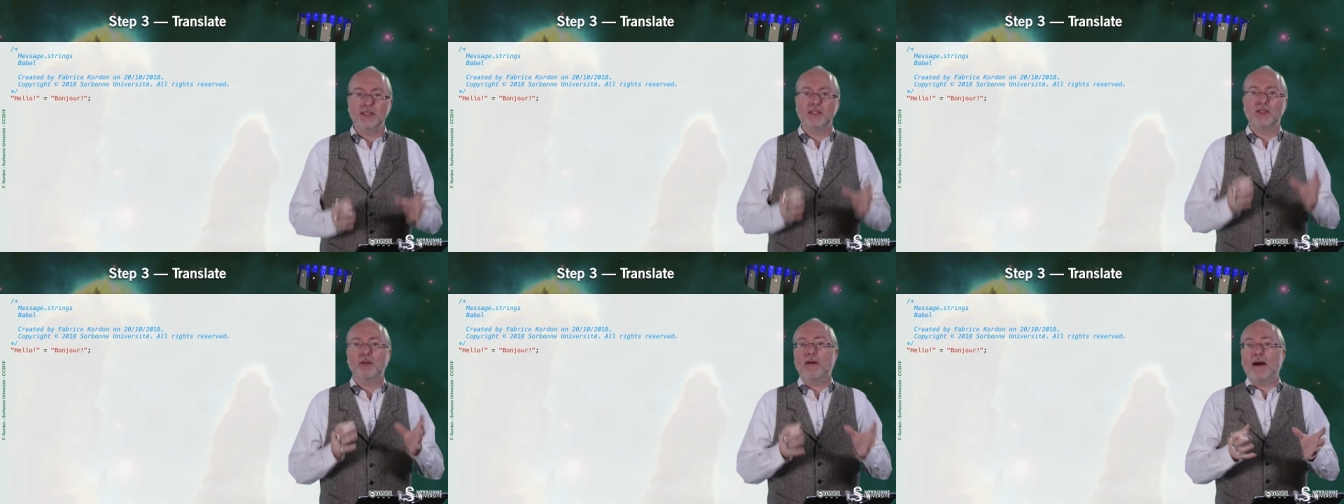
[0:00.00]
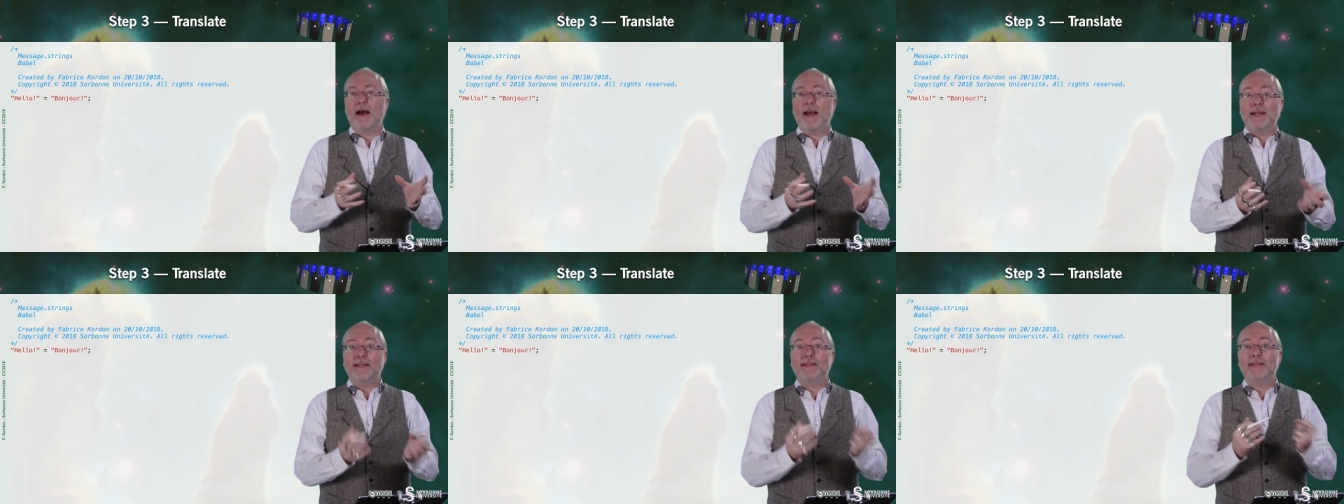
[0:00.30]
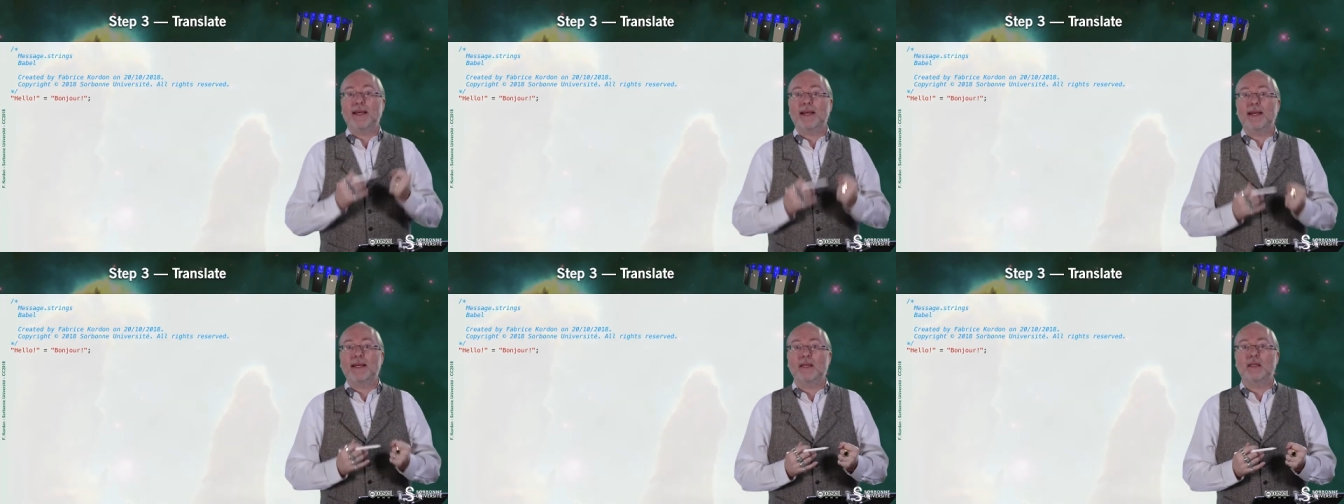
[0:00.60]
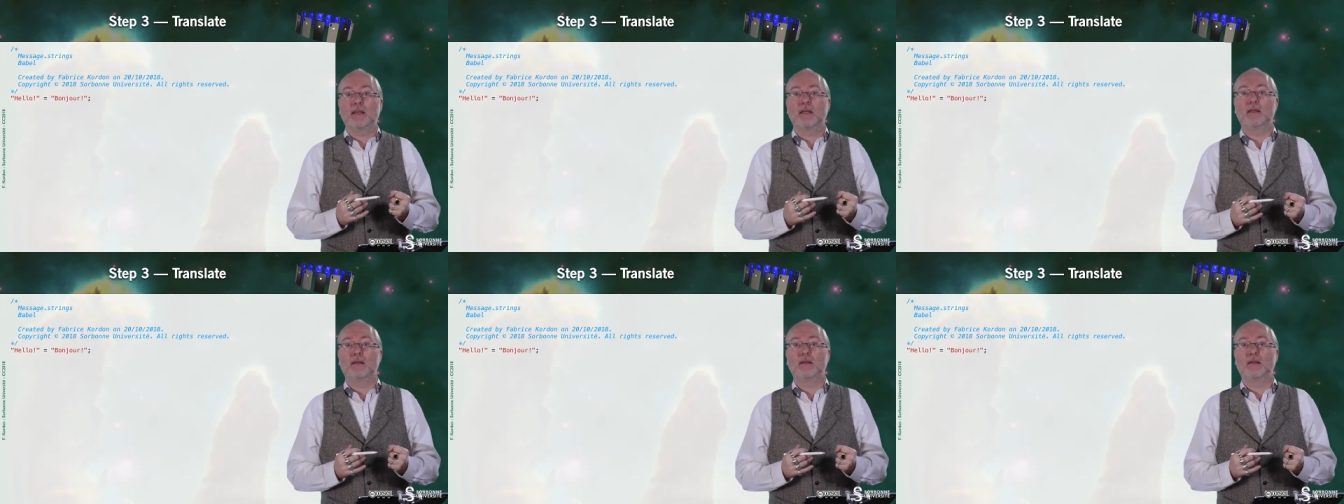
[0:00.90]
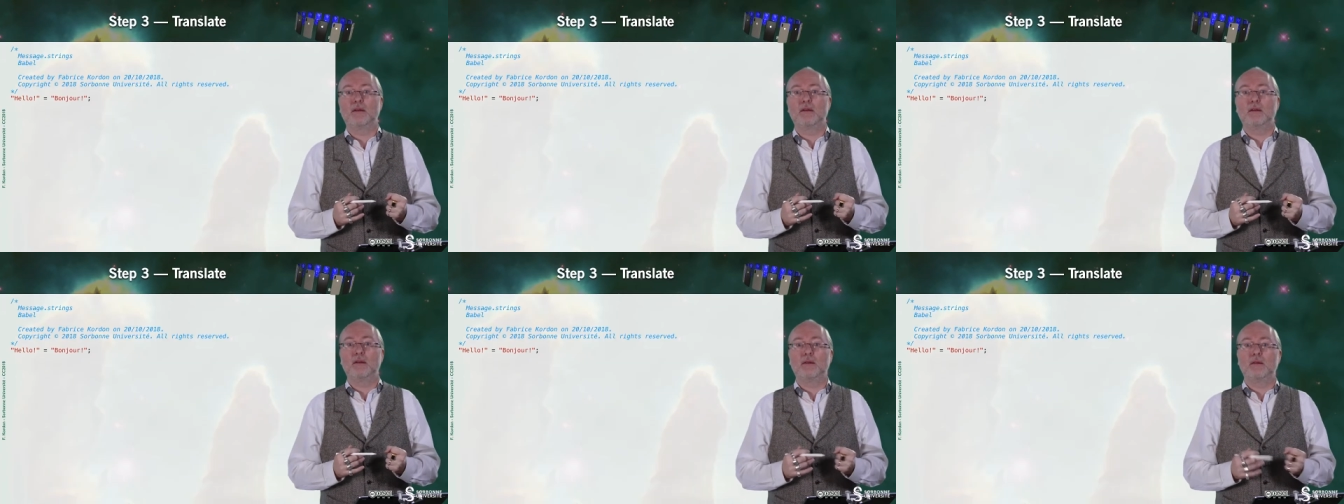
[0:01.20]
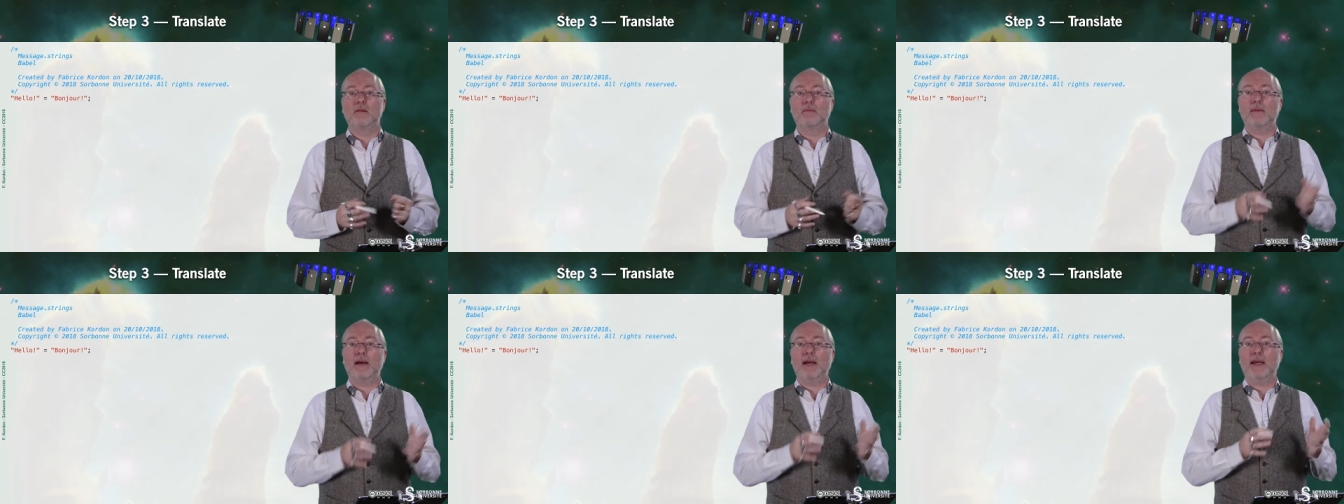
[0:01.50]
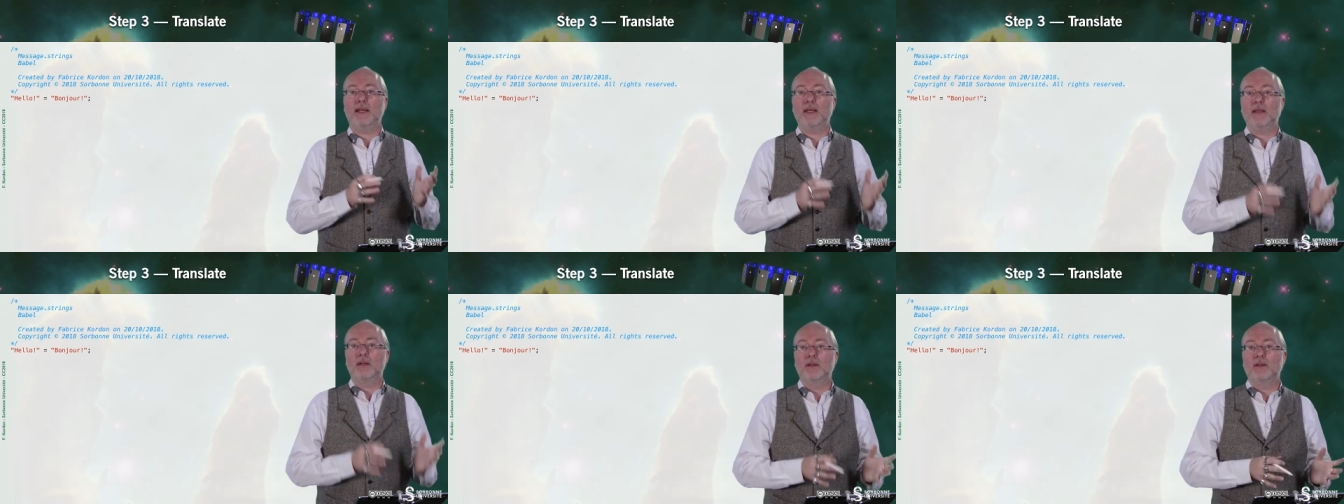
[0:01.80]
So I take uh, my
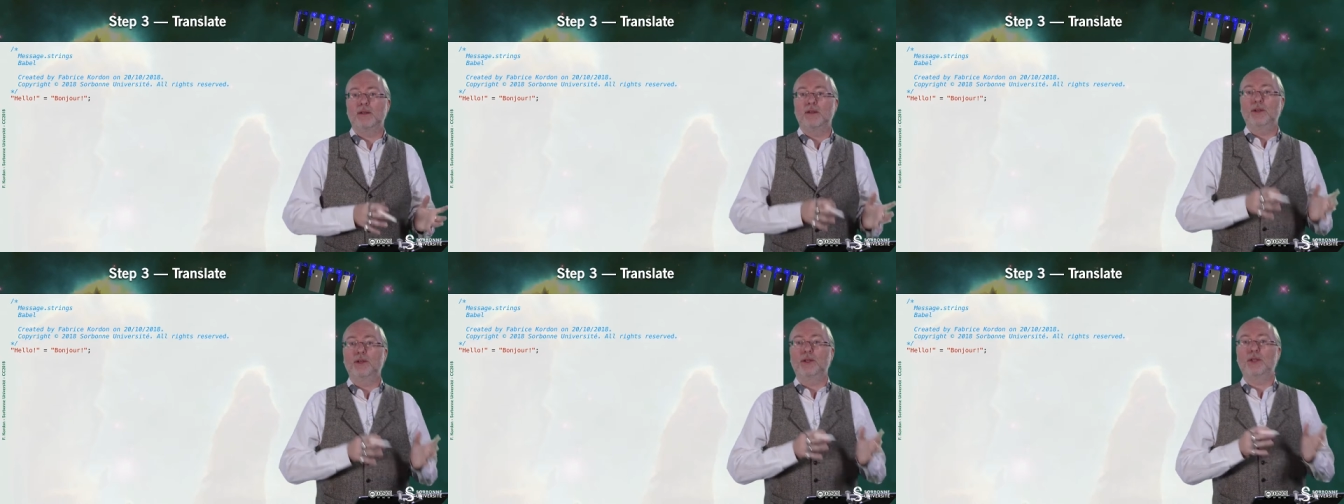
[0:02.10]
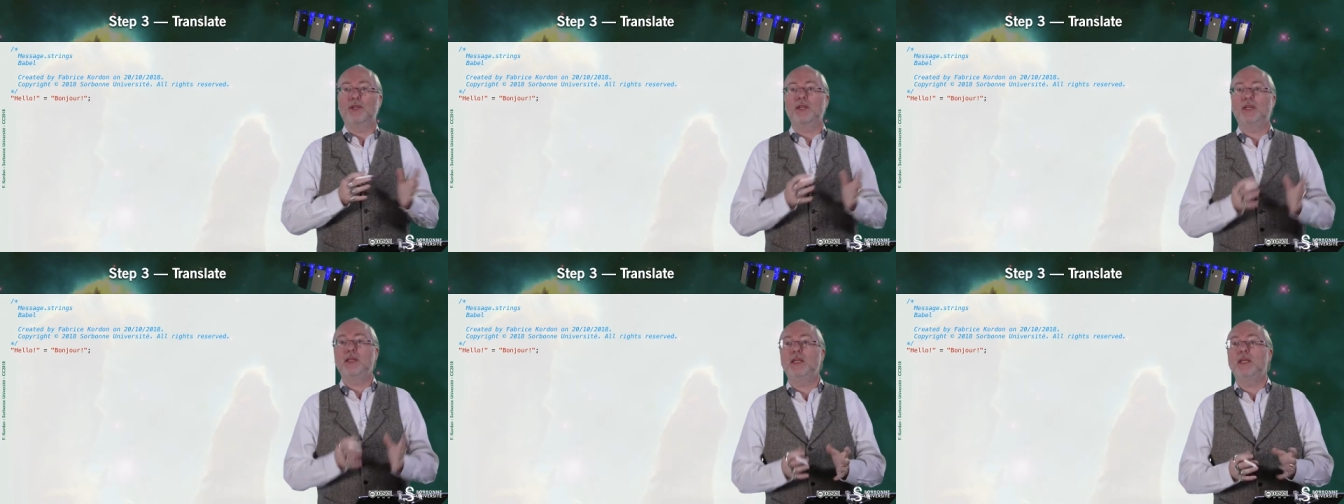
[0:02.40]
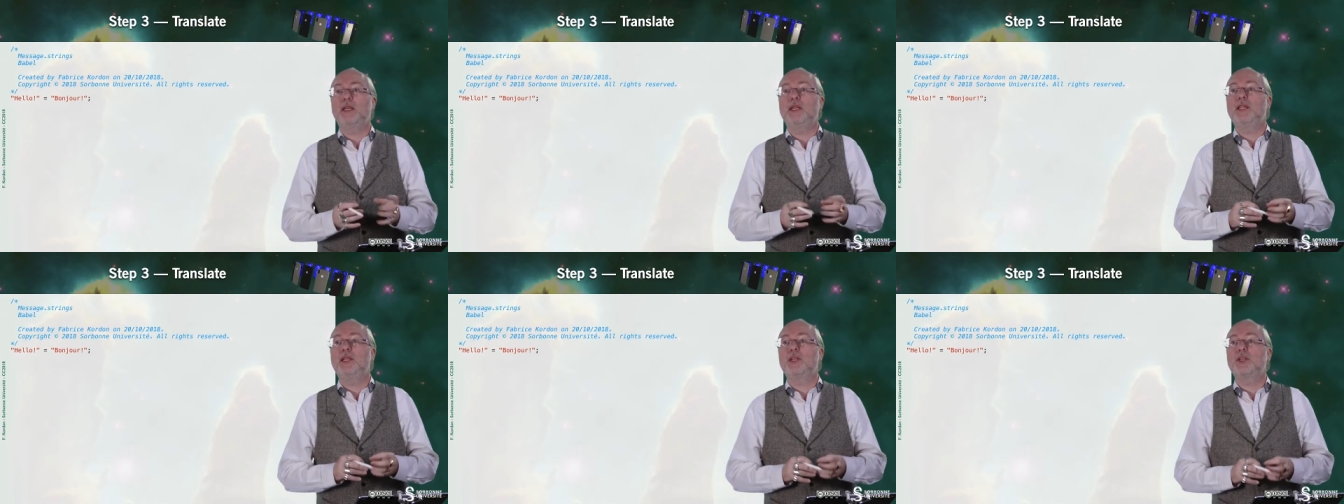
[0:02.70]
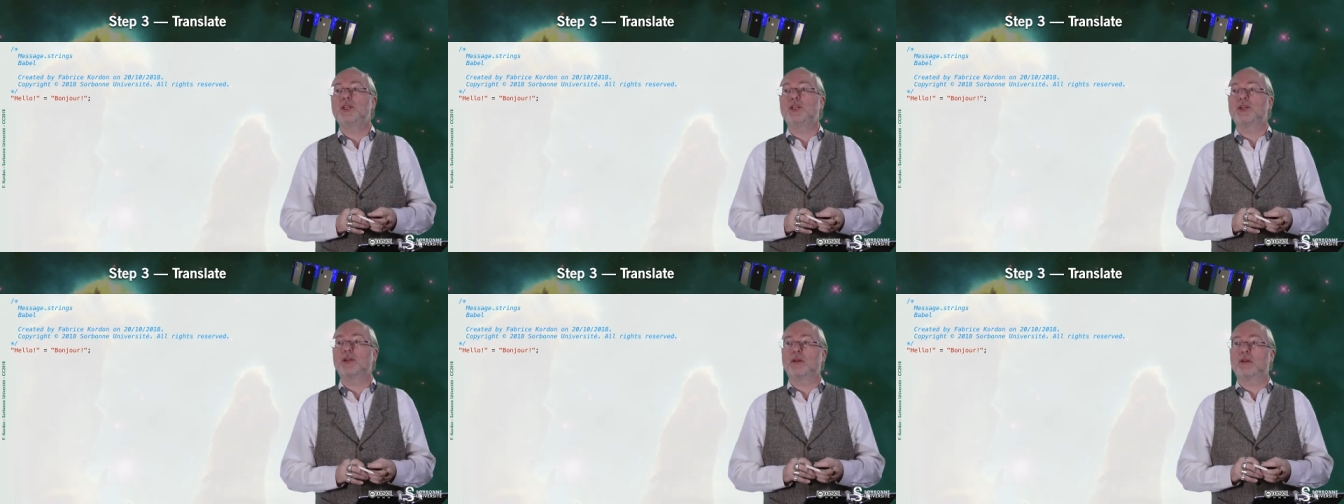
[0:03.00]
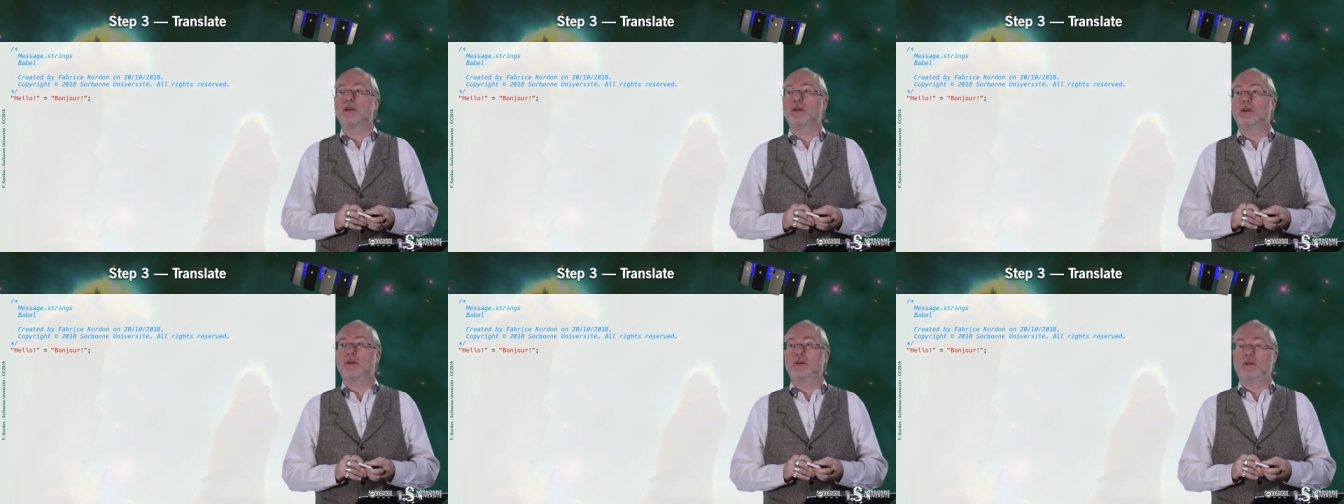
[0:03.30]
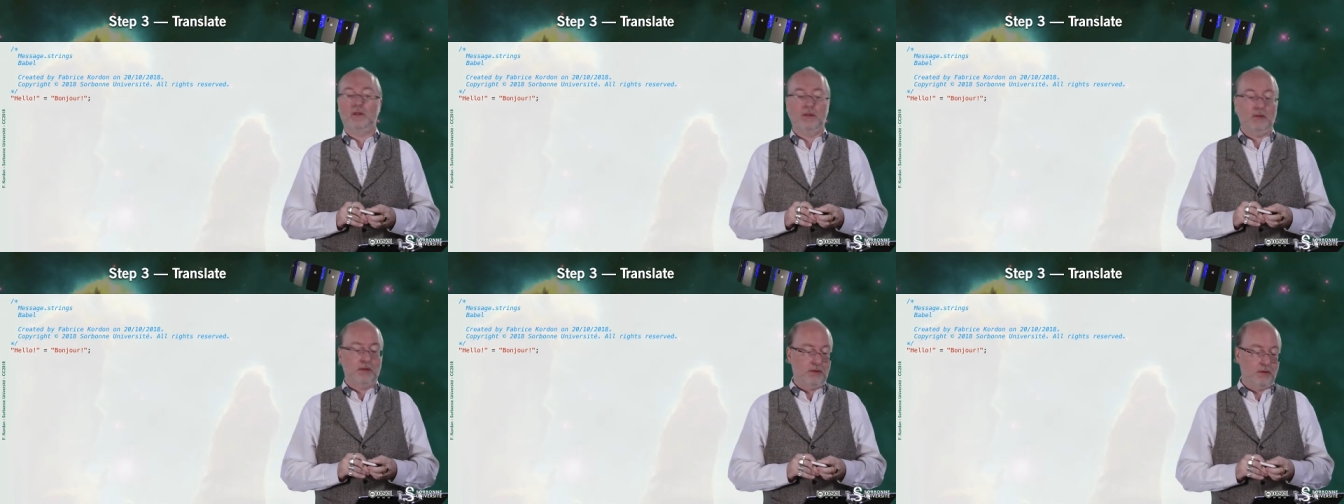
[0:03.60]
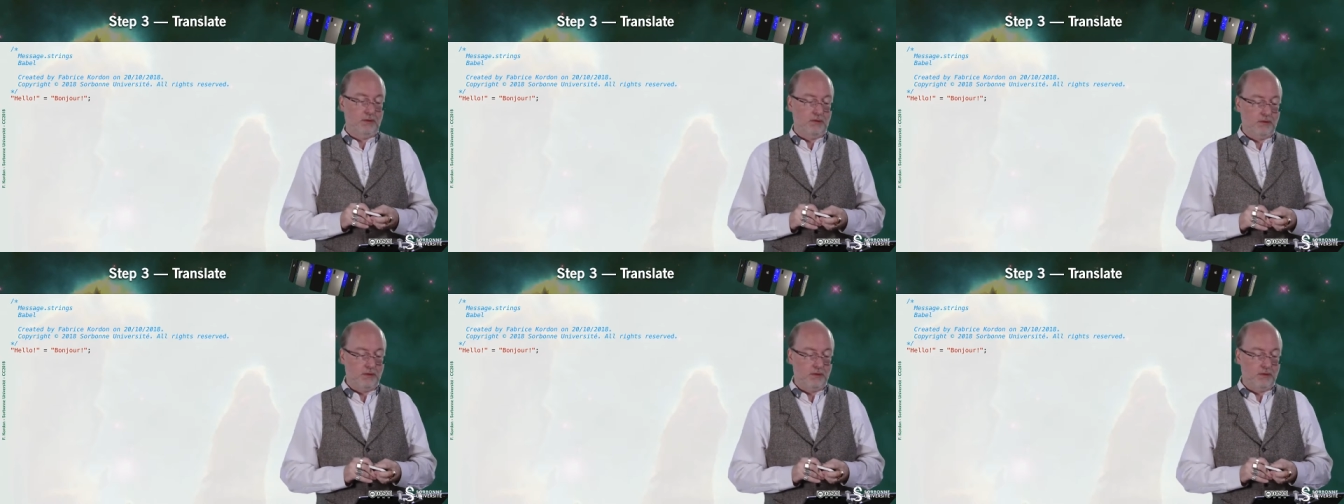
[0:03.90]
uh, English uh,